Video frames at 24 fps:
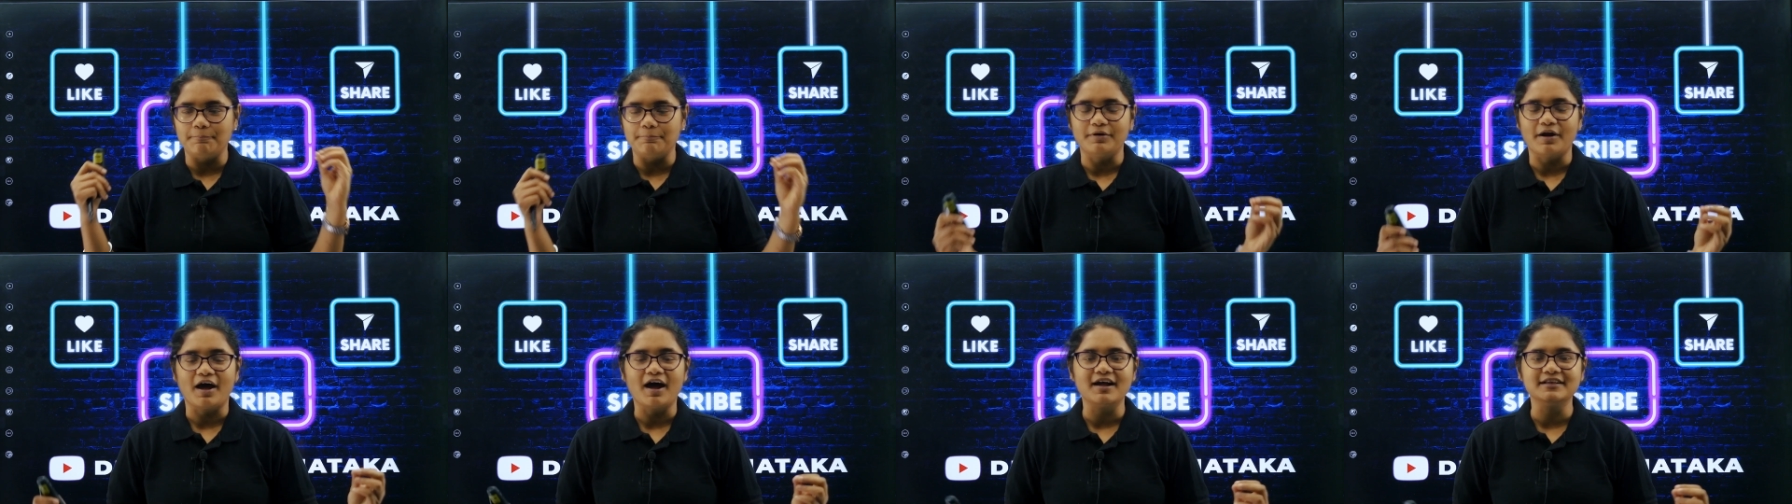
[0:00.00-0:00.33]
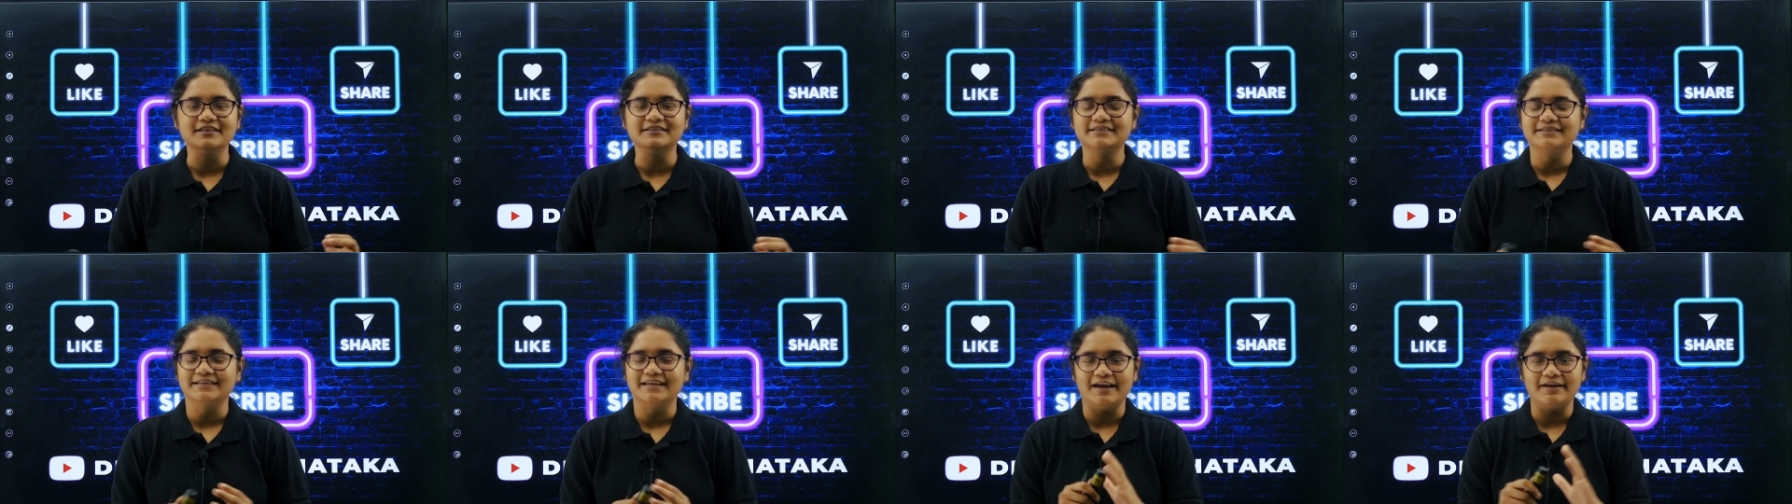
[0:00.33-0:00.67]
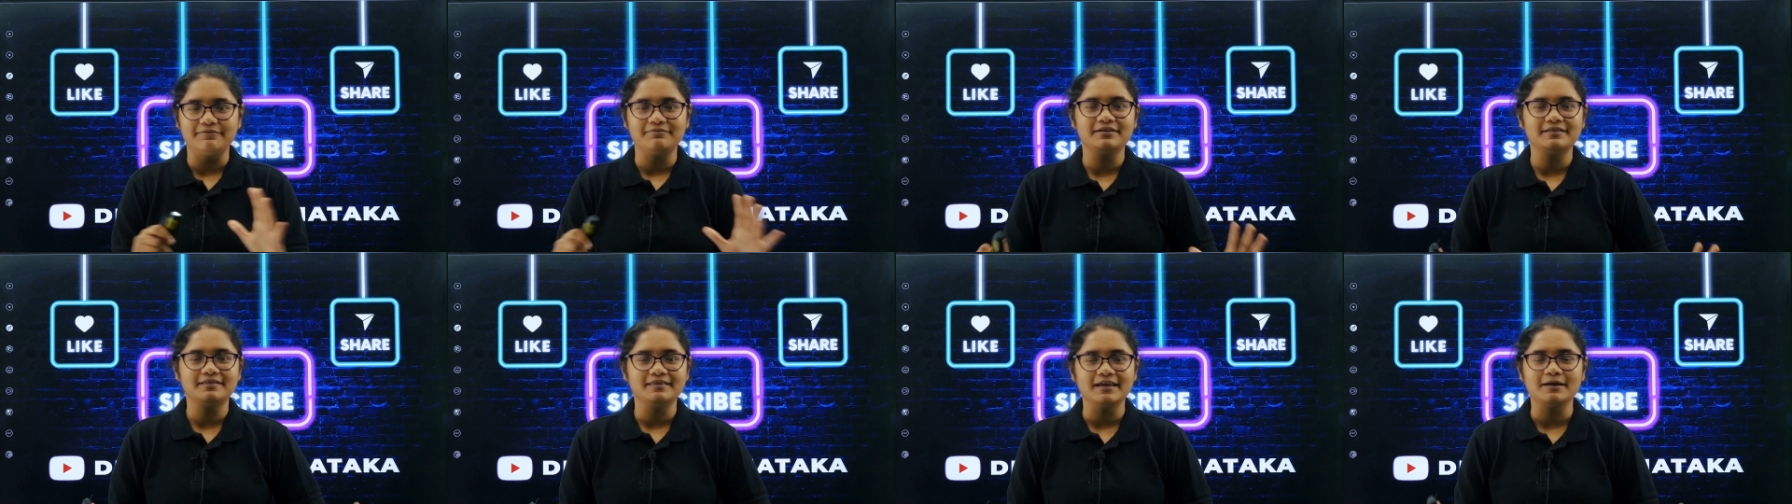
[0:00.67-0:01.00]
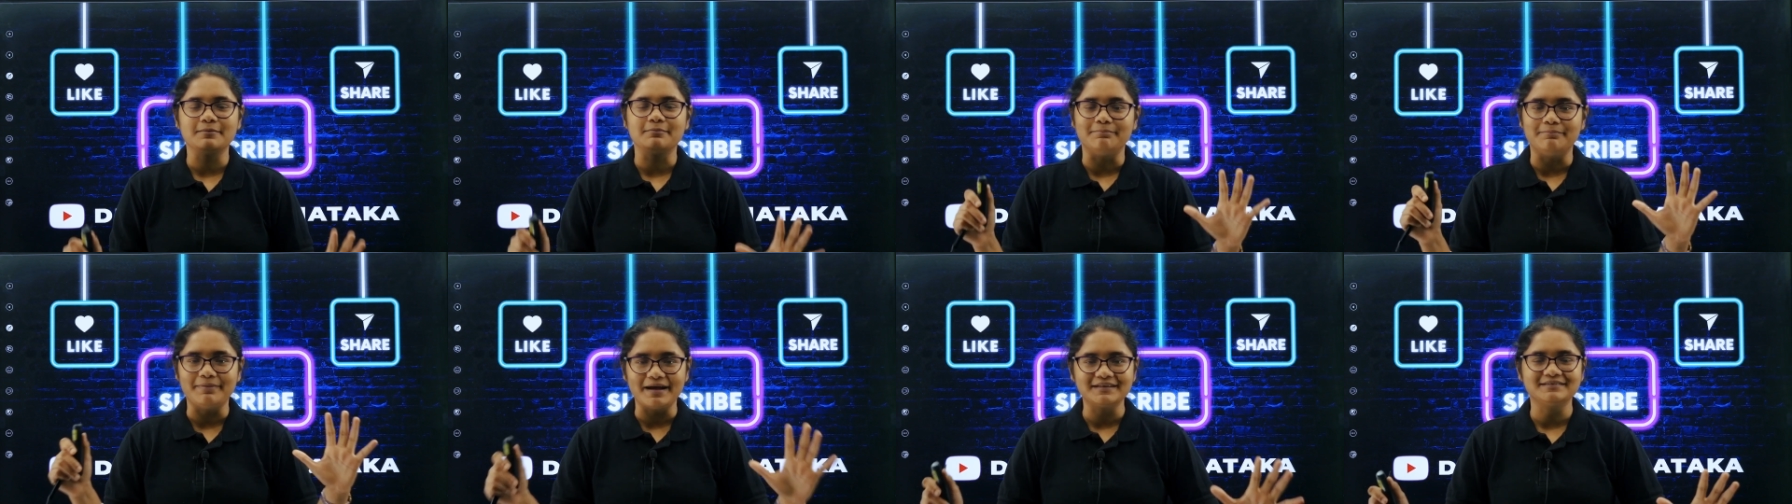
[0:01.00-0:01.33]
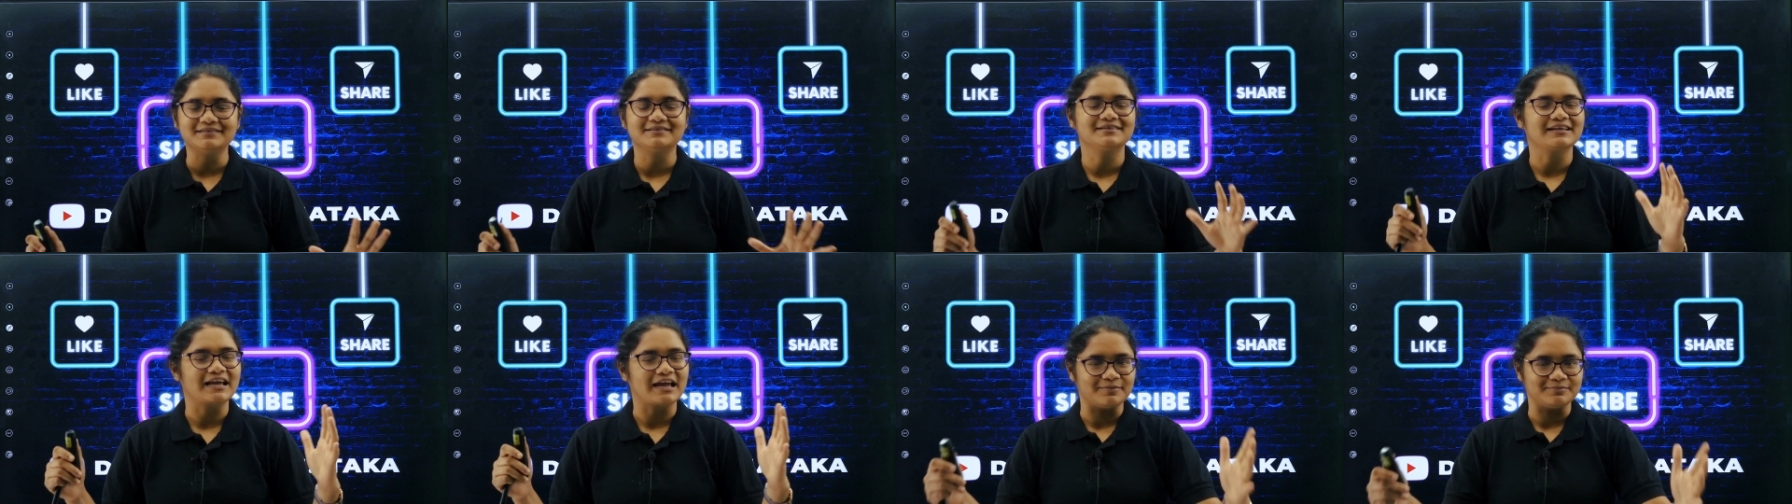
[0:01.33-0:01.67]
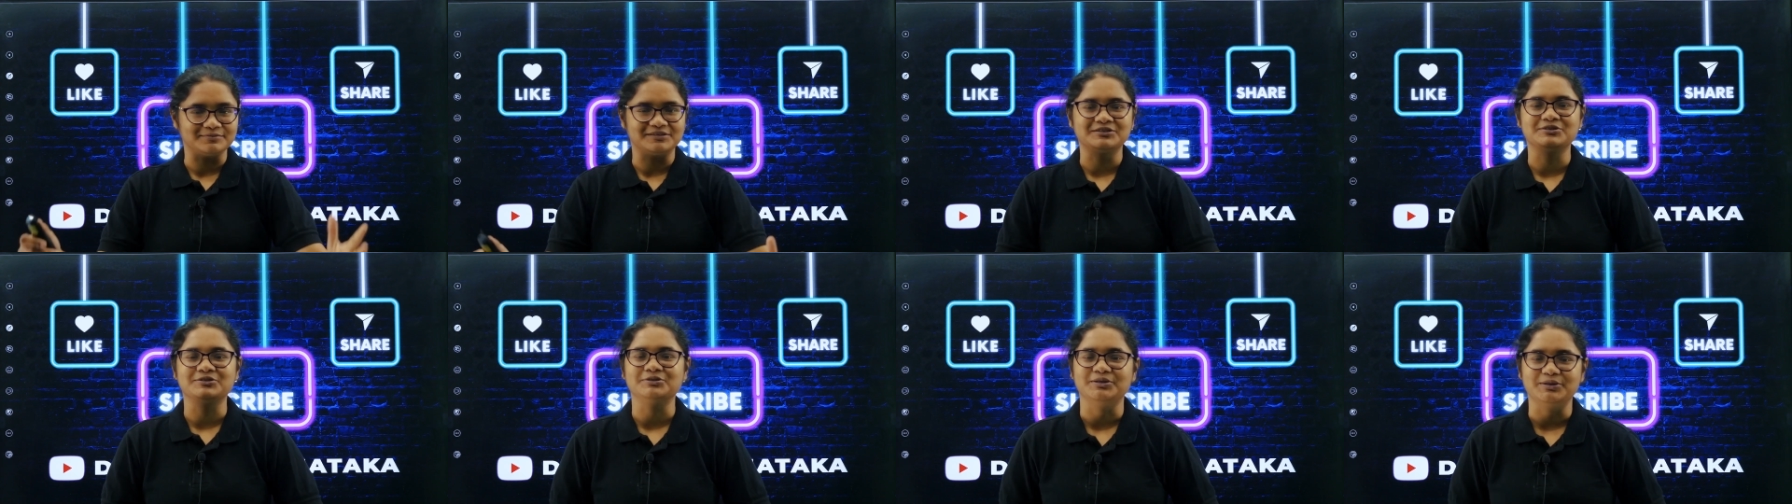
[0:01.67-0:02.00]
branch, everything best
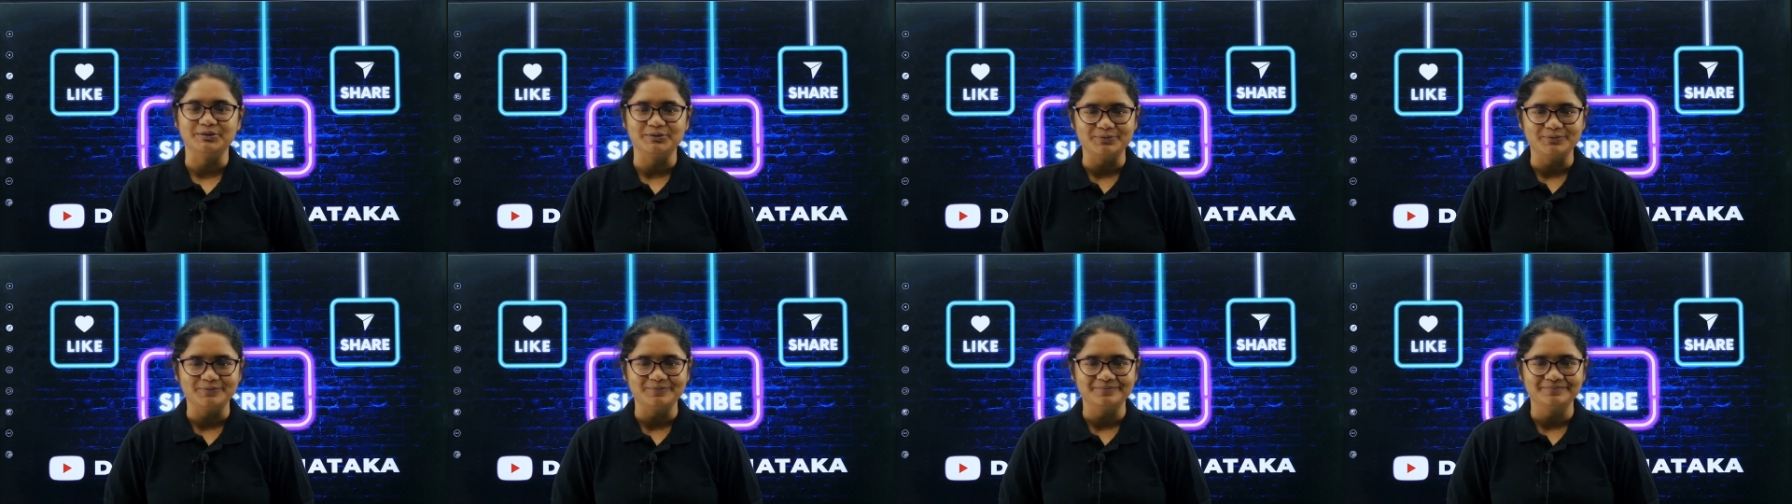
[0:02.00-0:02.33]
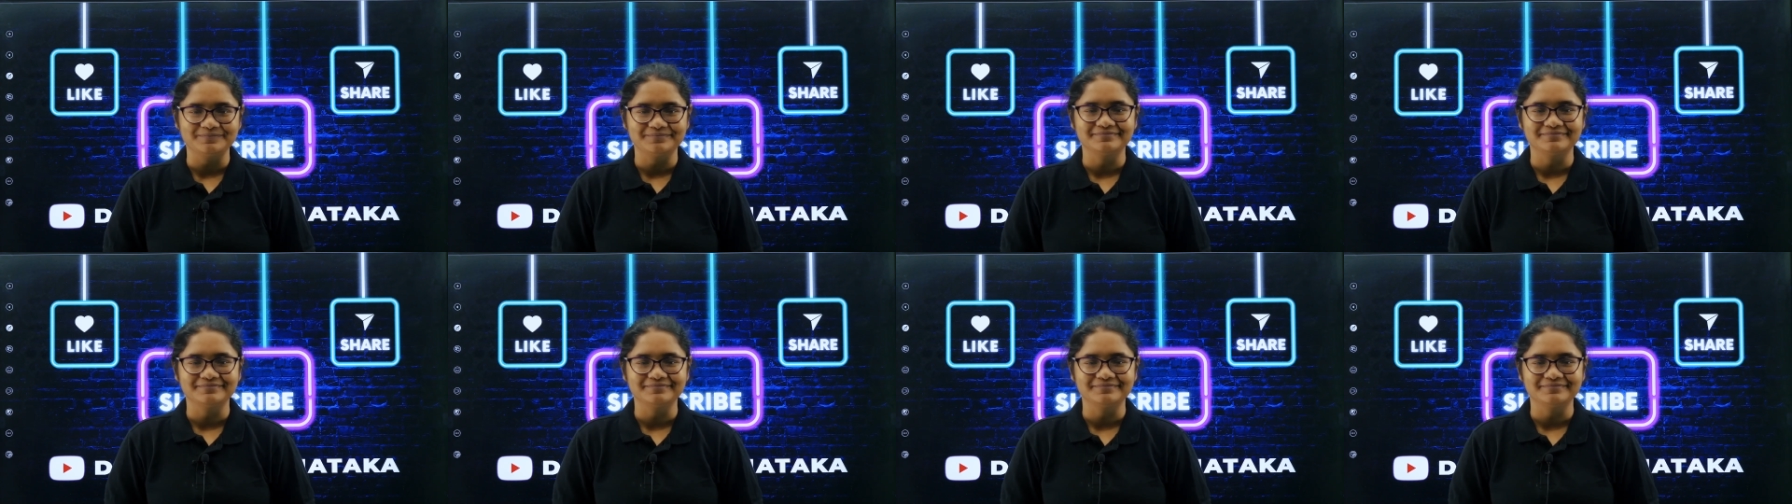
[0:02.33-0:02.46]
comes to you.